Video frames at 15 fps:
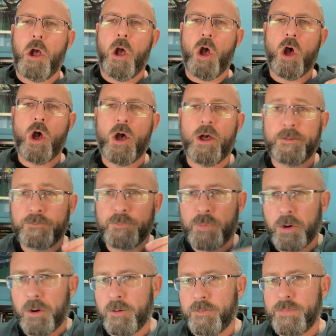on
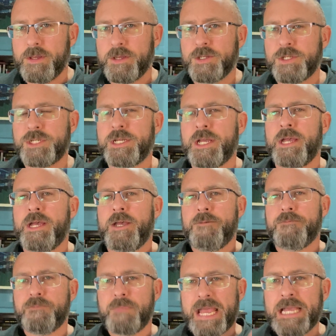purpose
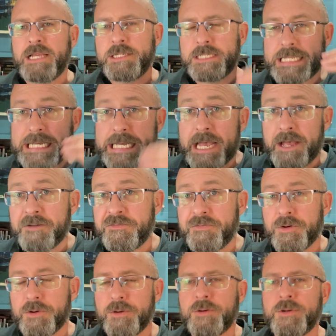makes the
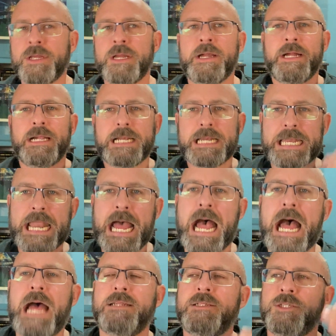effort
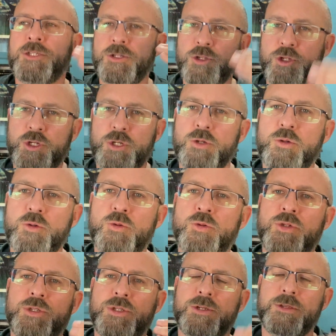not to
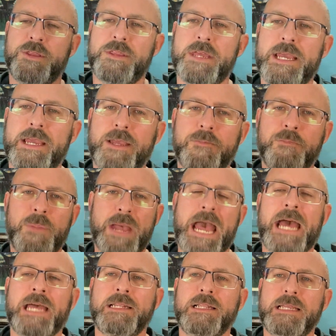choose to think
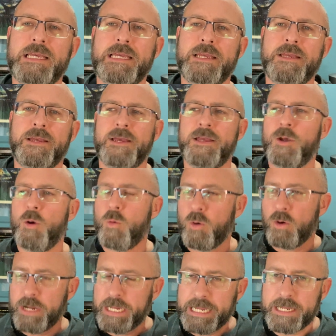badly
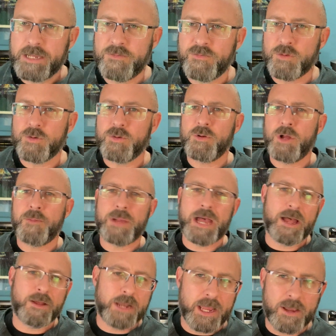or evil
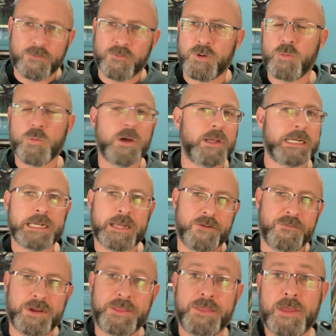about everyone and
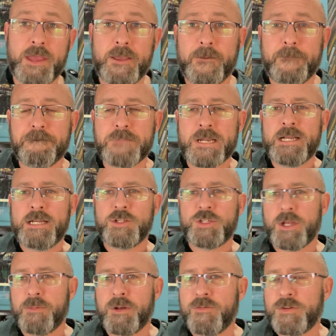everything.
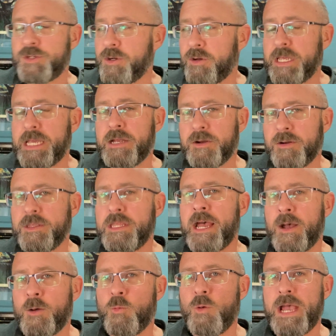Some of us are geared
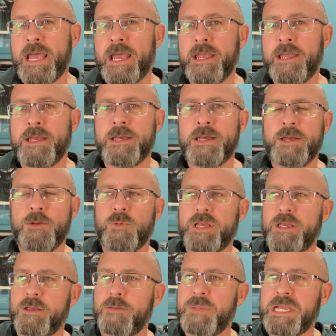that way.
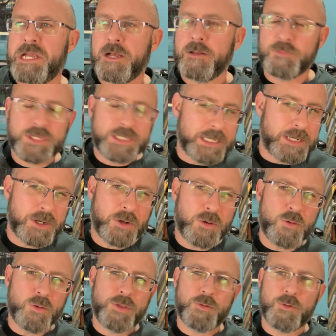We become
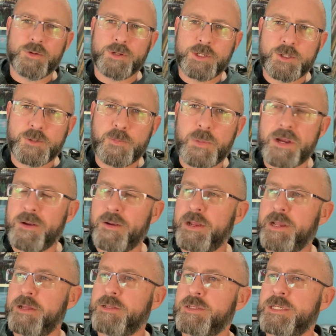cynical through
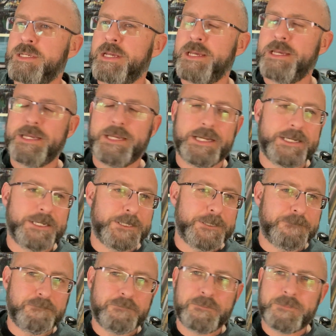experience.
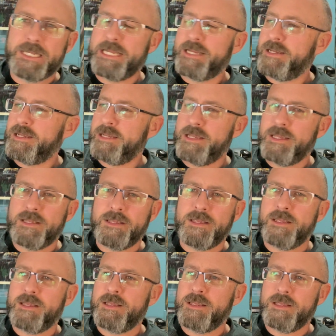Um, uh,
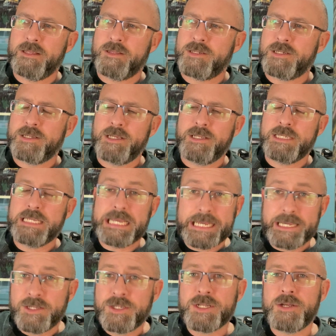it's it's
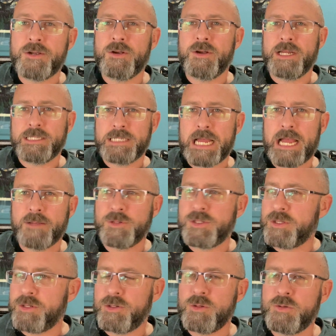easier at times
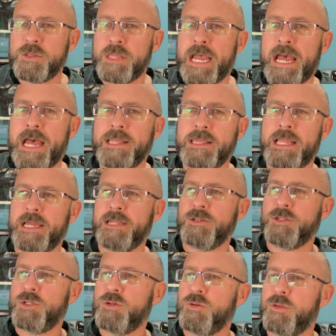to do that than
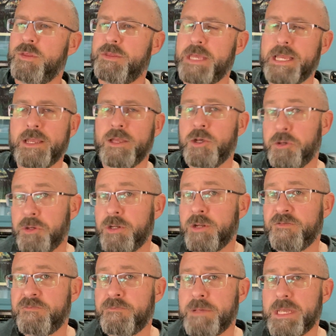to think good
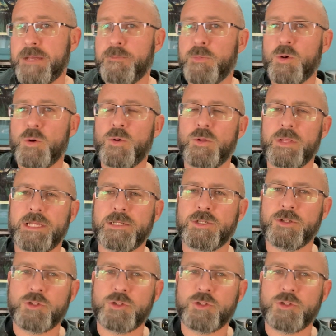of people and to